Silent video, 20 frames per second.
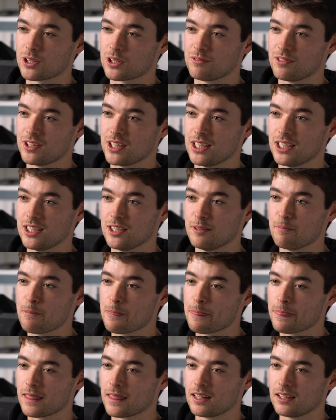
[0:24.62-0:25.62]
one of the
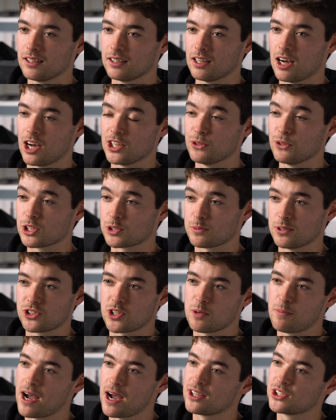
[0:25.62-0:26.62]
US uh,
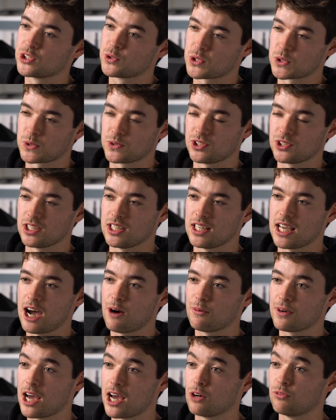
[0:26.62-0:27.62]
military patents, which was the
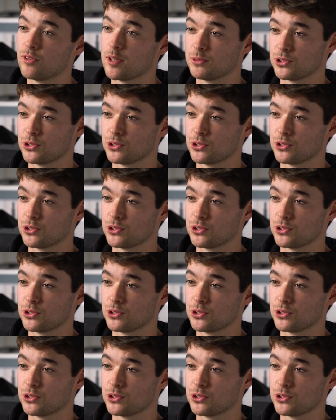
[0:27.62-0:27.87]
Howe and Howe